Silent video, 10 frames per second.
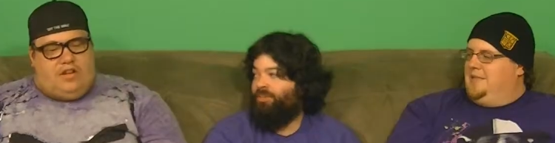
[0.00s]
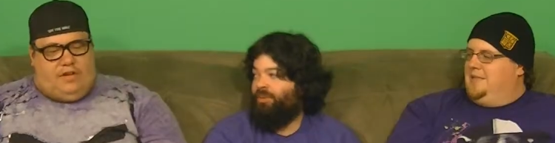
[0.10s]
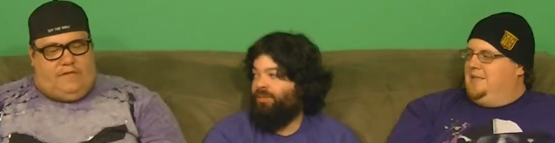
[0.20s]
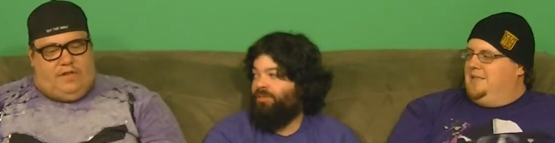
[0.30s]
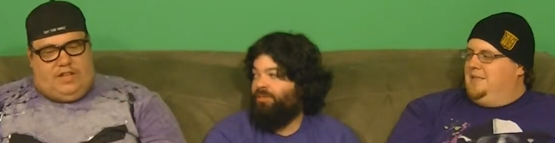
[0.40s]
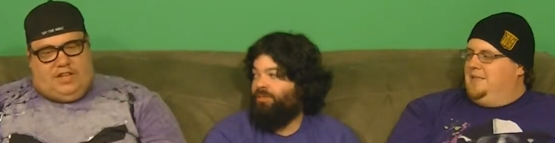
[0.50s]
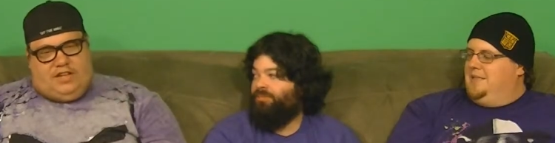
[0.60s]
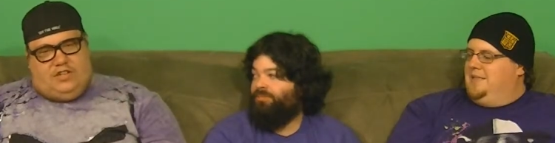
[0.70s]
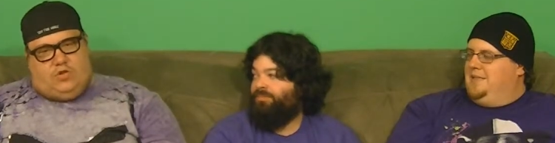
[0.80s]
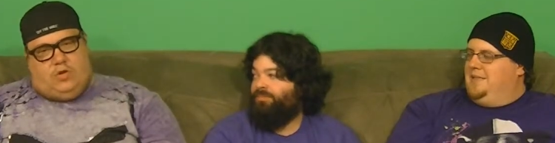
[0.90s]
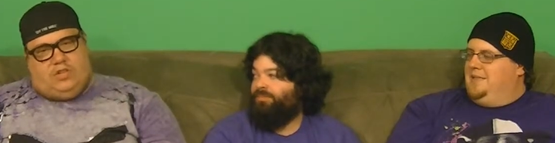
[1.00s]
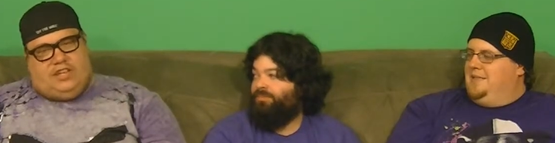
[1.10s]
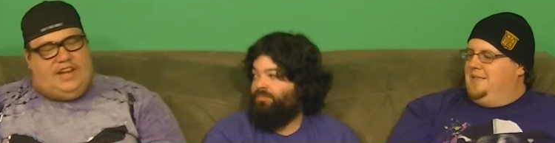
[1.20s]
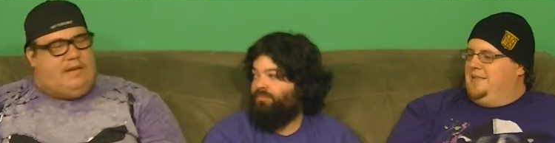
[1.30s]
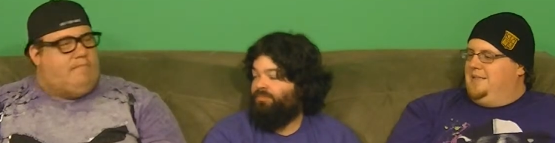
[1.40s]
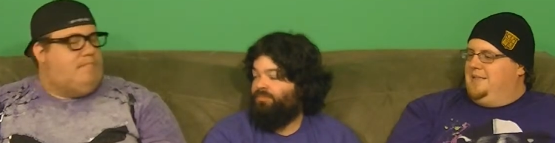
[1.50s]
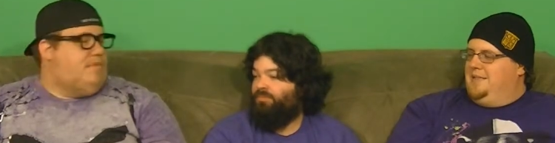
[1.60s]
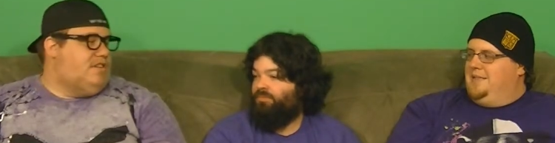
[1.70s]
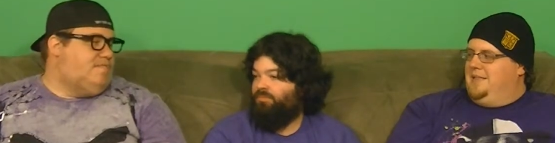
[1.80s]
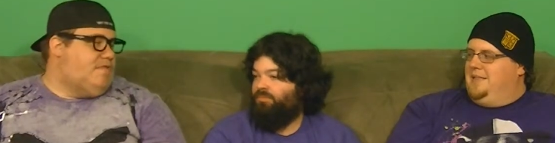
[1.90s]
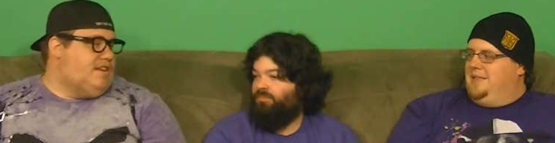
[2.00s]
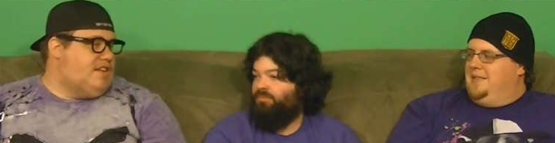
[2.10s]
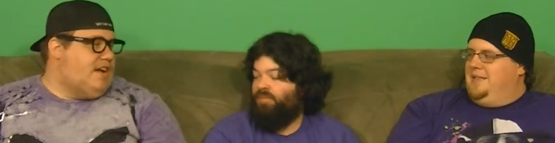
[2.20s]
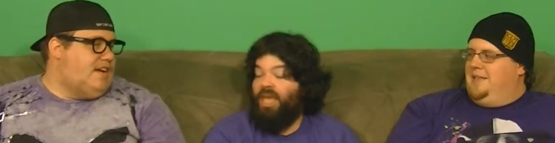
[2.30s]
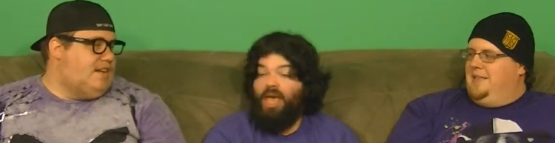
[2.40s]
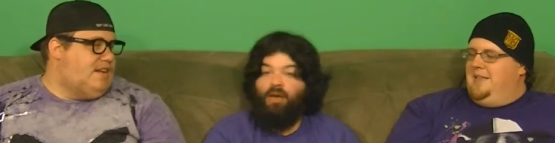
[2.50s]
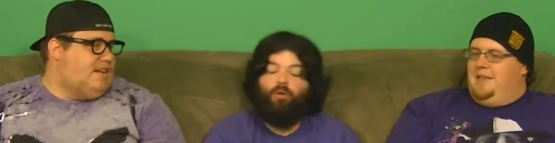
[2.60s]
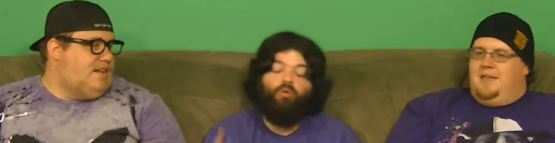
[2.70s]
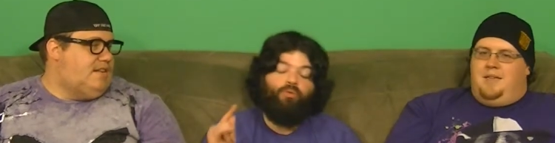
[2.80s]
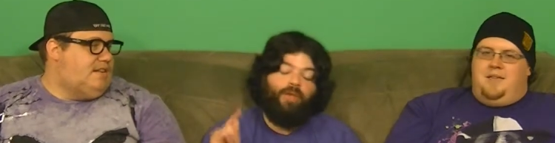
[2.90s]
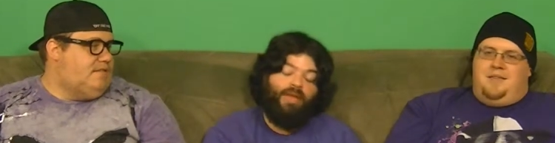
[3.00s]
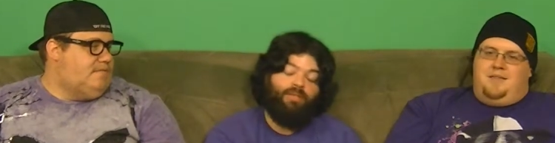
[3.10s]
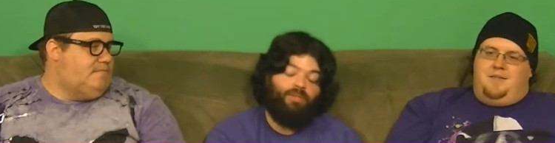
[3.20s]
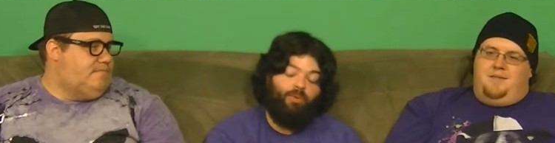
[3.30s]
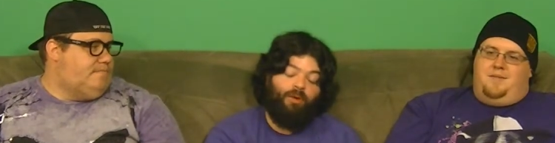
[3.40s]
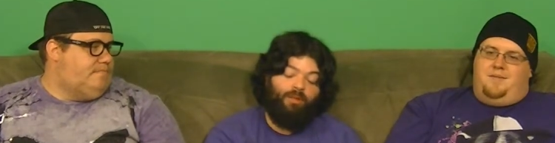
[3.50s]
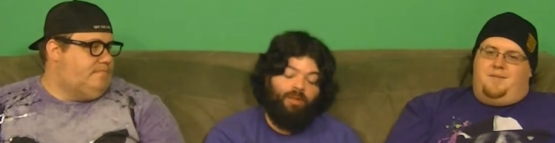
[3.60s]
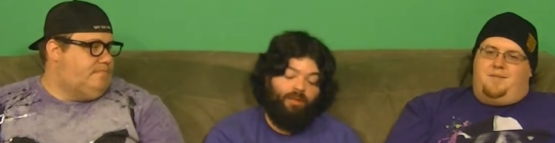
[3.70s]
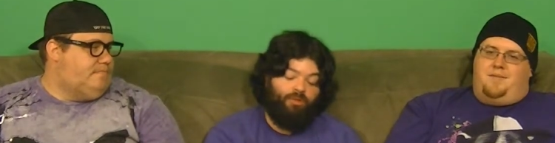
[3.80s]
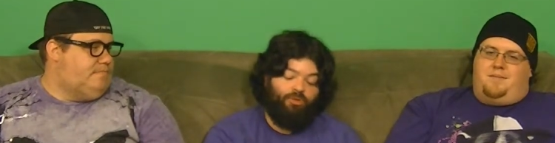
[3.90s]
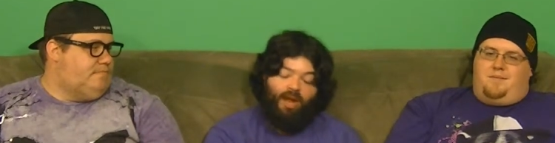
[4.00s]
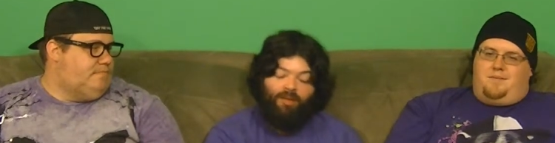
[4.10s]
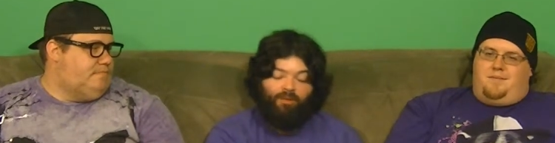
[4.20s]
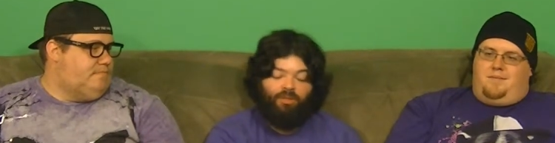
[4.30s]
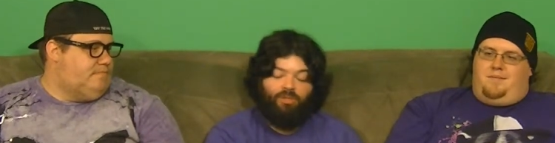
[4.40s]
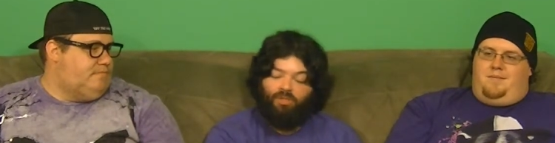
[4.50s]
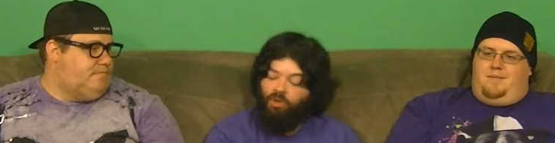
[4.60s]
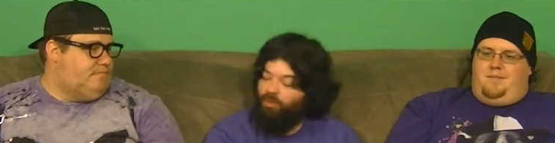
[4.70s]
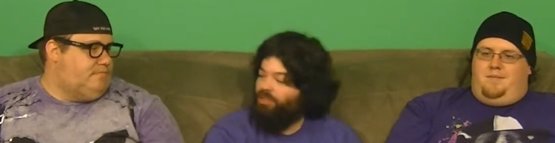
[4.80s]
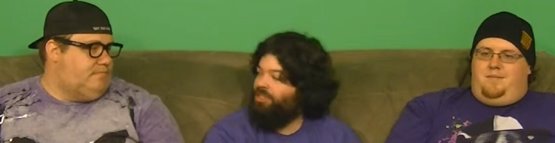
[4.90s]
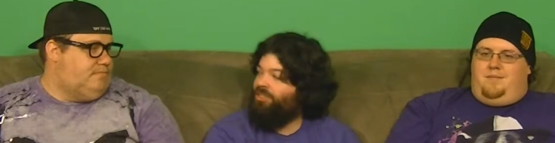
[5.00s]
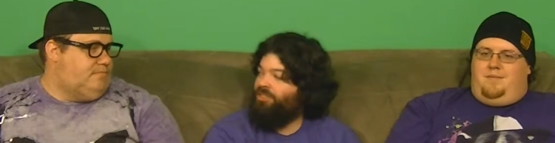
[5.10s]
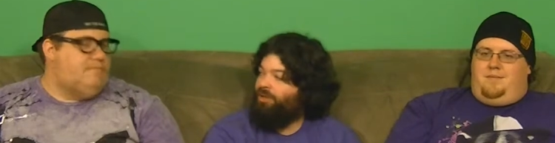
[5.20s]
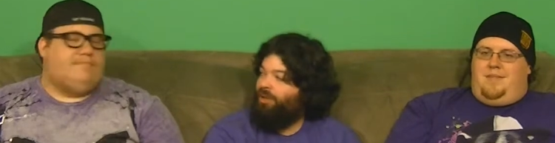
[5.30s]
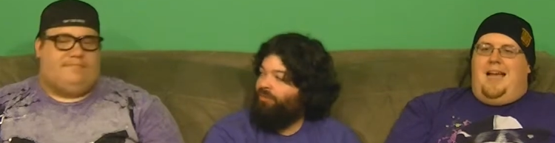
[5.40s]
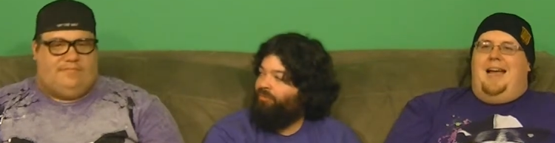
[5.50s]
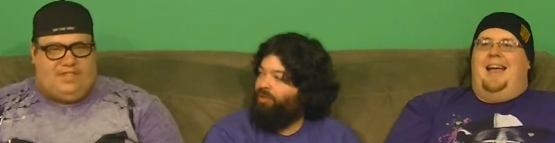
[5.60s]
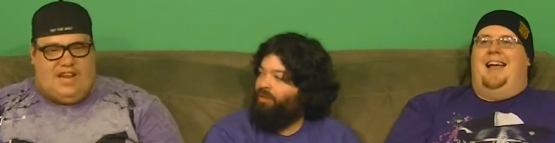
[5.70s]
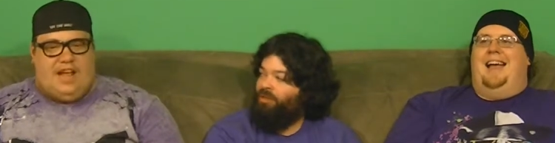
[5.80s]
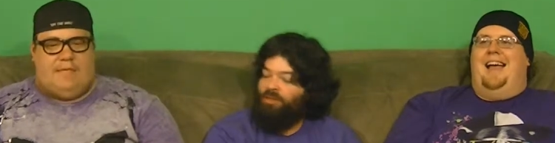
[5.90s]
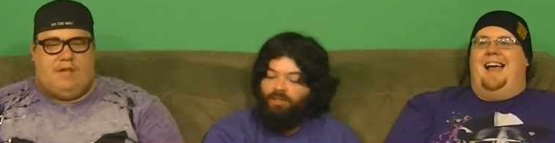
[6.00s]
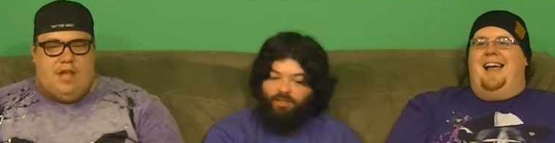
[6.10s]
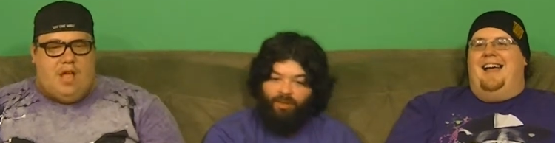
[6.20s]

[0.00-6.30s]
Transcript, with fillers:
Speaker 1: Do you feel that the control scheme is pretty
Speaker 2: tight? Yeah. Oh, that is the one thing. Driving is so much easier.
Speaker 1: yeah.